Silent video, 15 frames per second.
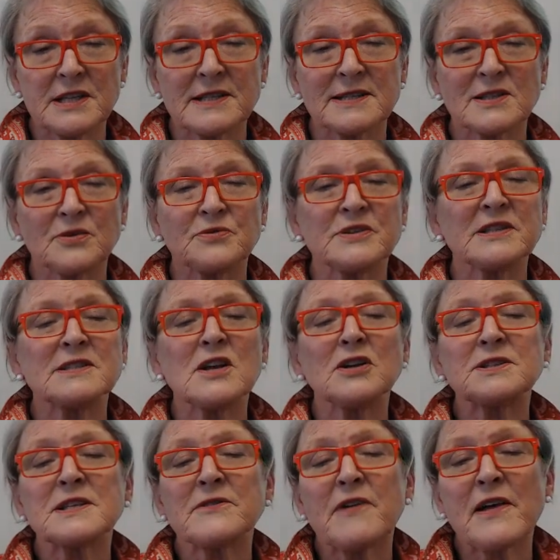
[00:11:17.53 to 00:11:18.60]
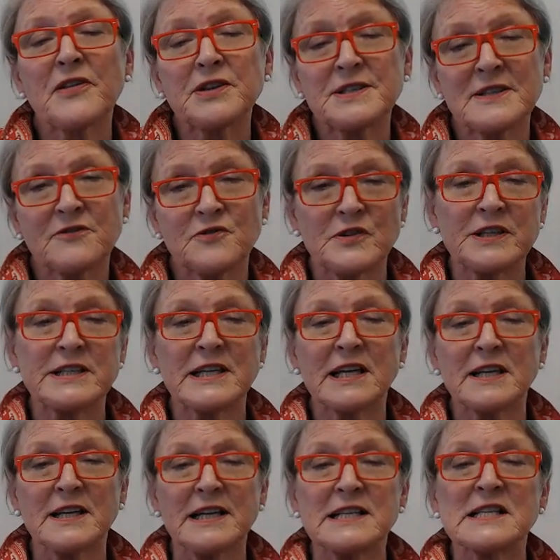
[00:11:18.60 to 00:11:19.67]
skills. There's lots of other different
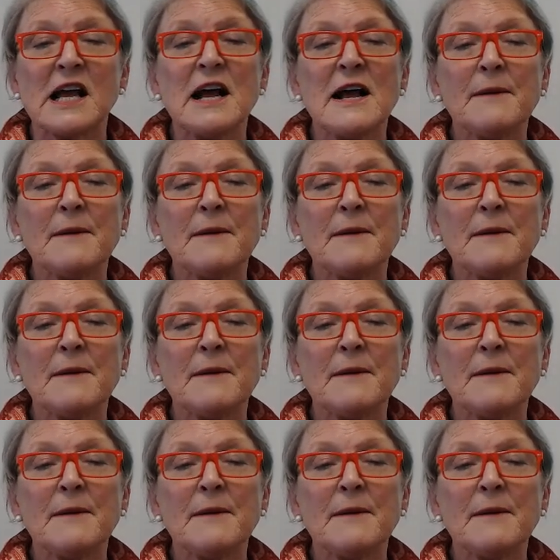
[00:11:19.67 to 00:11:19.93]
techniques,